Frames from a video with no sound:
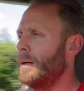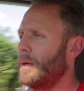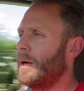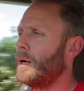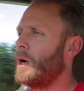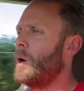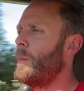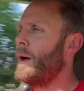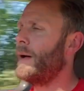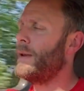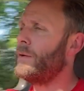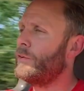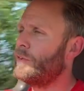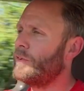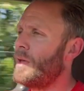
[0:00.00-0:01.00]
I've got about
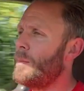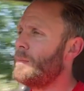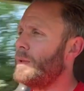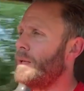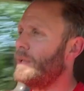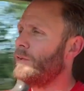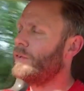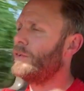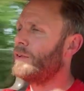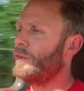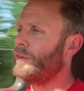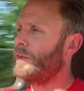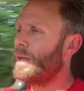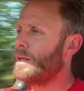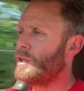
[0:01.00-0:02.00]
another 10 minutes to the
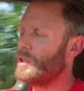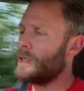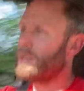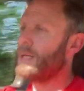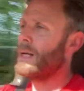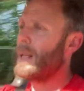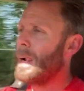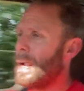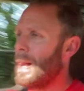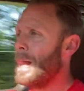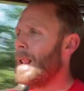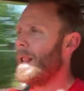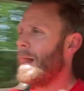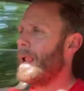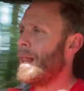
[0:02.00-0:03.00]
station,
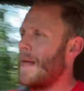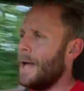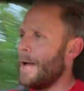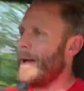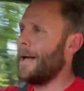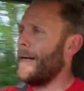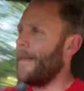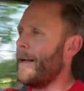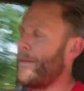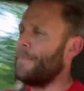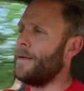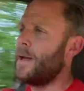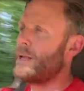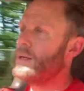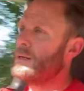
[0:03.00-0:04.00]
and
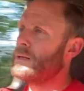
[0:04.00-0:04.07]
then